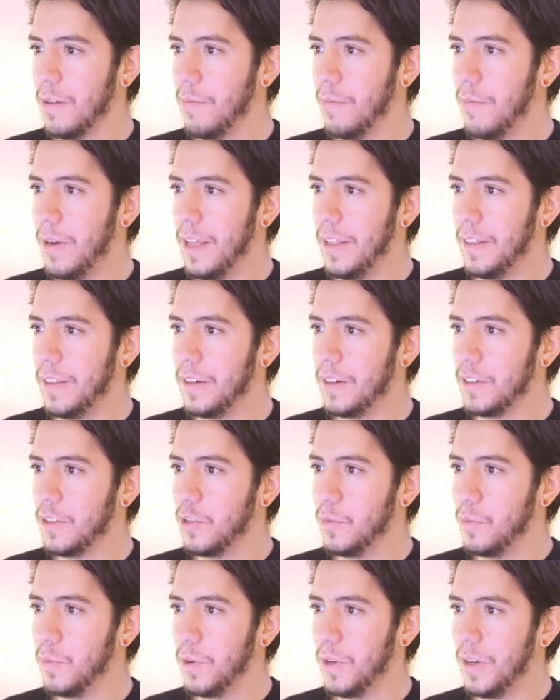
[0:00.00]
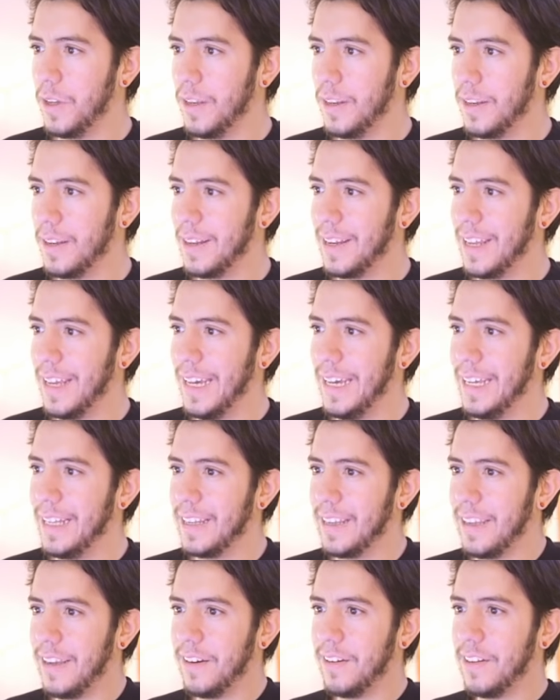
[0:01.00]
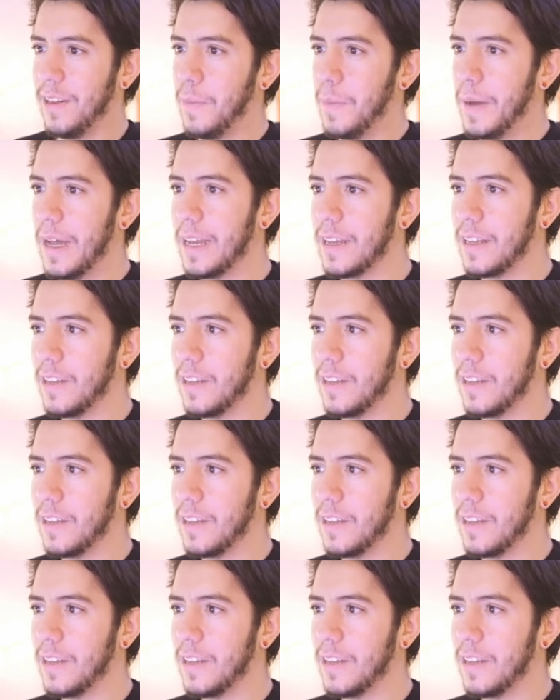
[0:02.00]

Blender 2.8 here in the back